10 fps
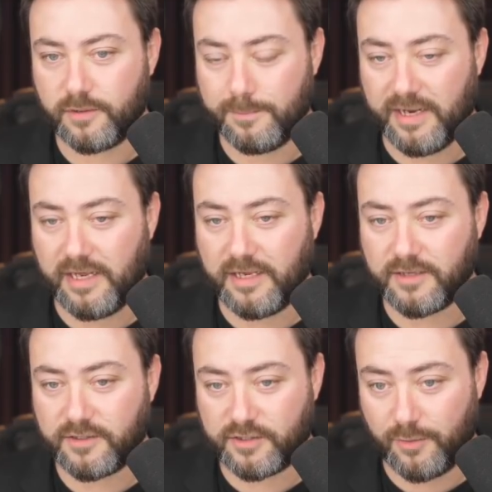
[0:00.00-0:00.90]

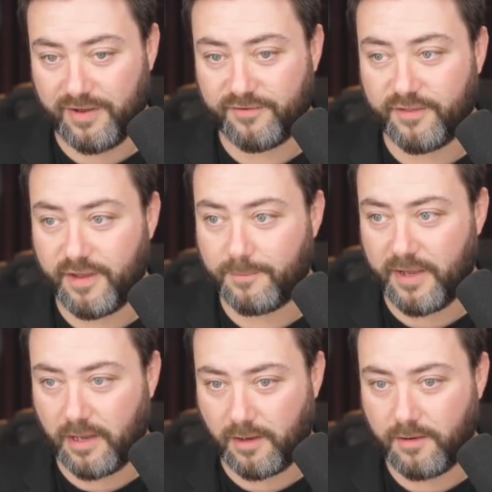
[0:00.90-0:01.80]
many soever they
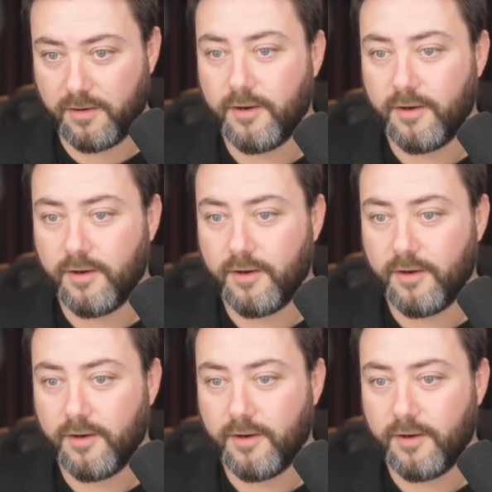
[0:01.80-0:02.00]
be,